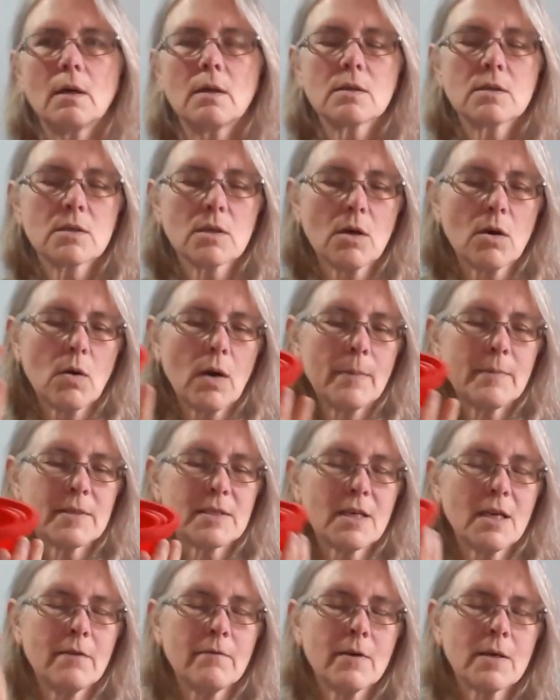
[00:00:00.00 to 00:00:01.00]
So I'm
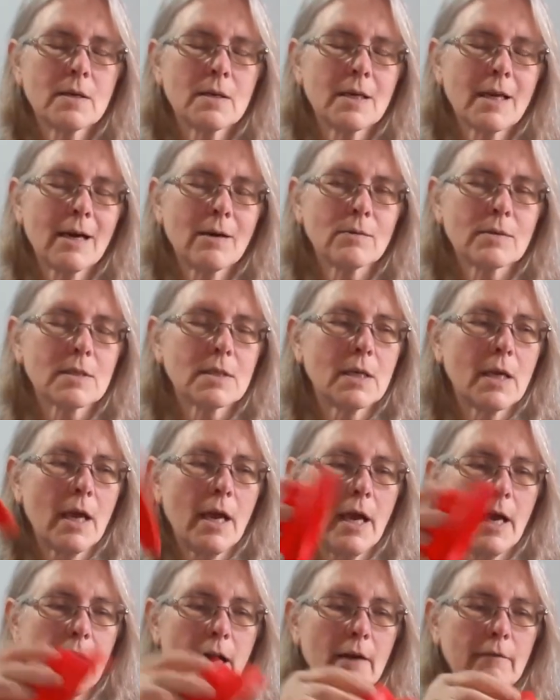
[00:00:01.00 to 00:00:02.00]
saving 1.5
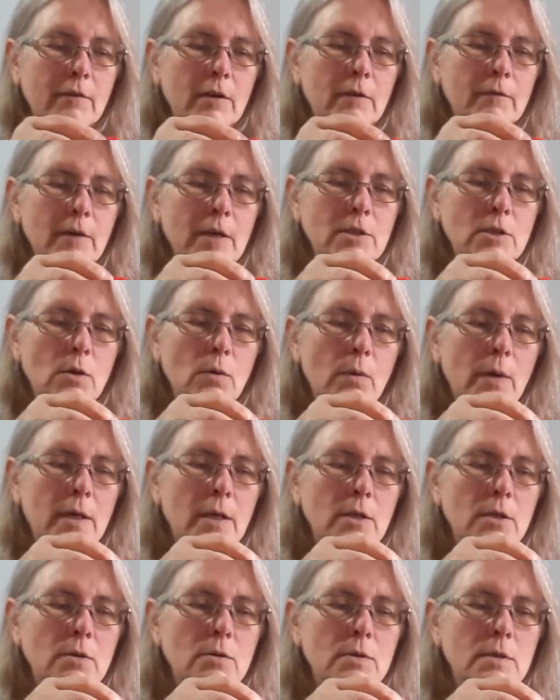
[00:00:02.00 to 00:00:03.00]
ounces if I don't
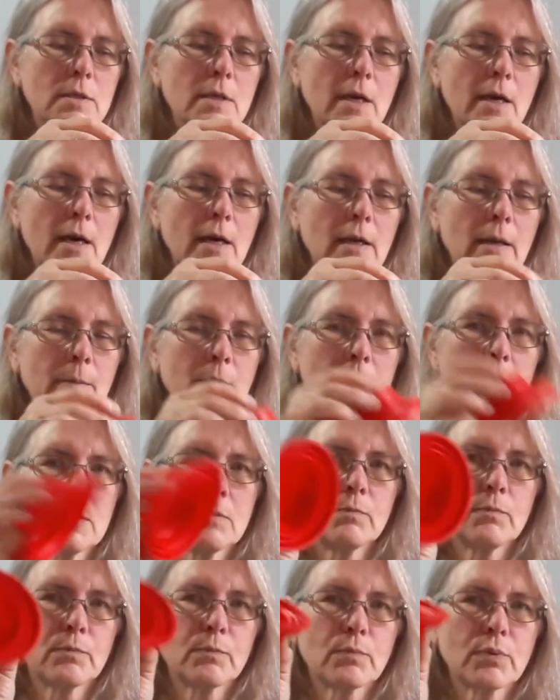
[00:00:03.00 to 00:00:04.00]
want to use that. I'm going to
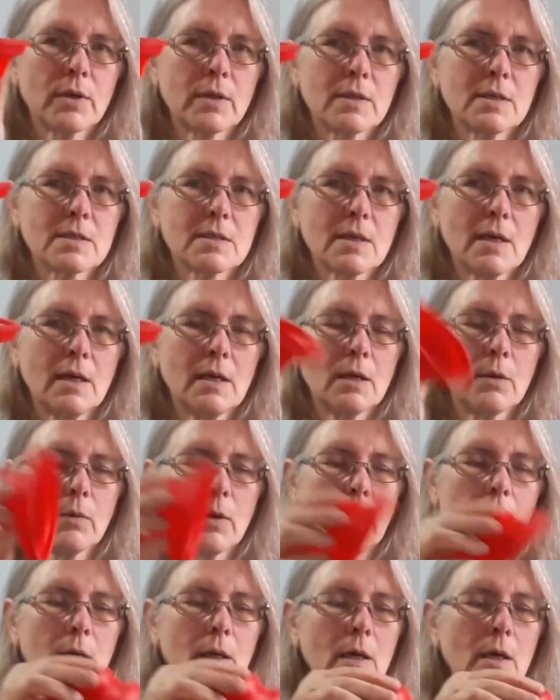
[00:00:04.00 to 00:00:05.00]
bring this
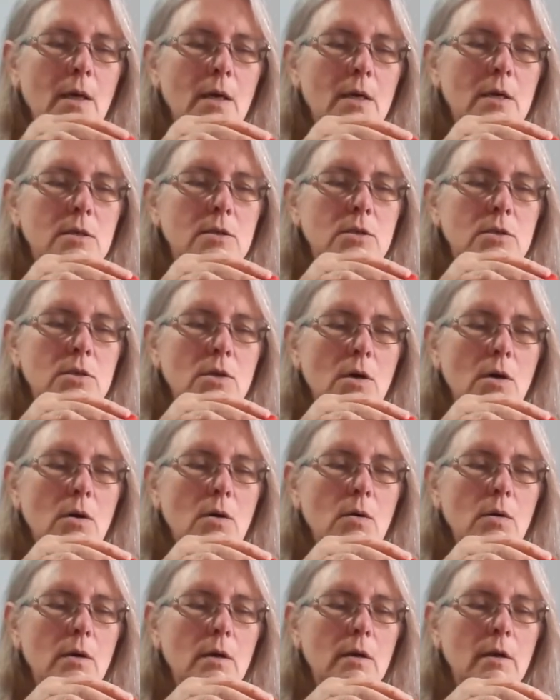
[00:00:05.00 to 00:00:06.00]
anyway.
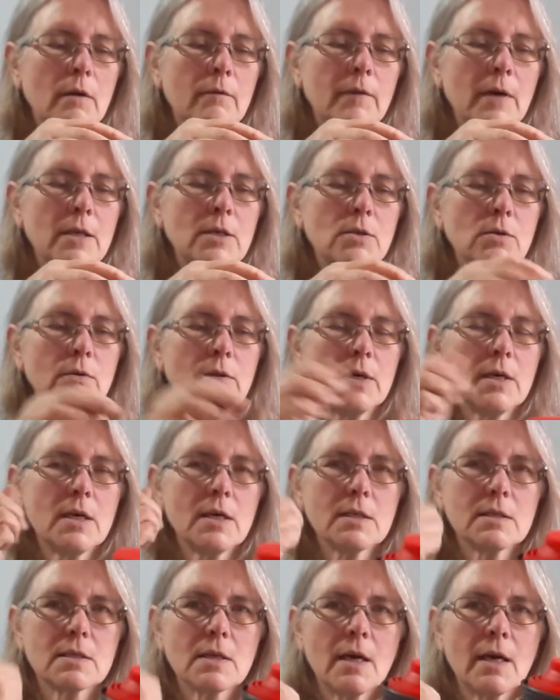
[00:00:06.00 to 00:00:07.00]
So if I do
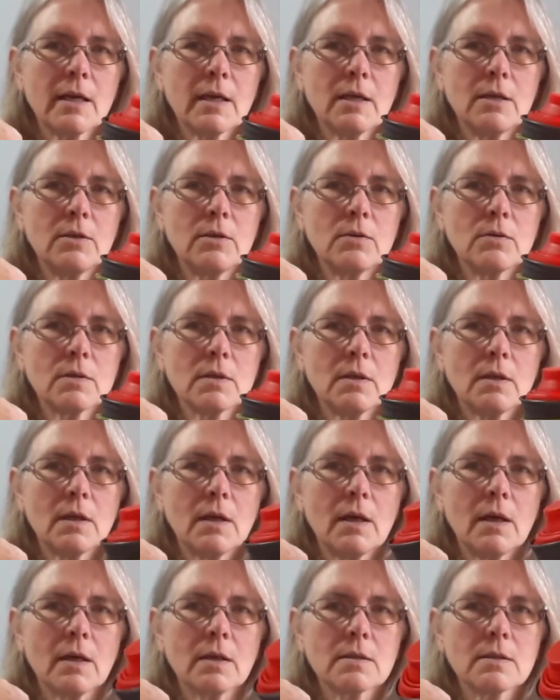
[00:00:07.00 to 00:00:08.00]
this, I can use it
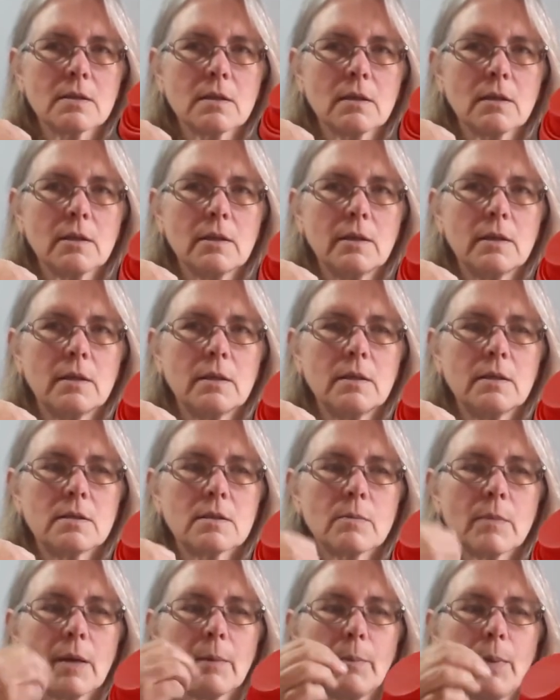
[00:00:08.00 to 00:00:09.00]
as the lid
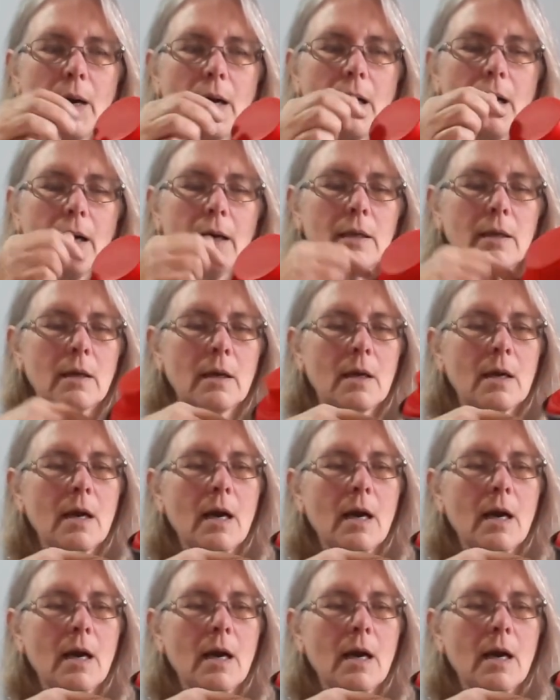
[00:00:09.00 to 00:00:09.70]
to my pot.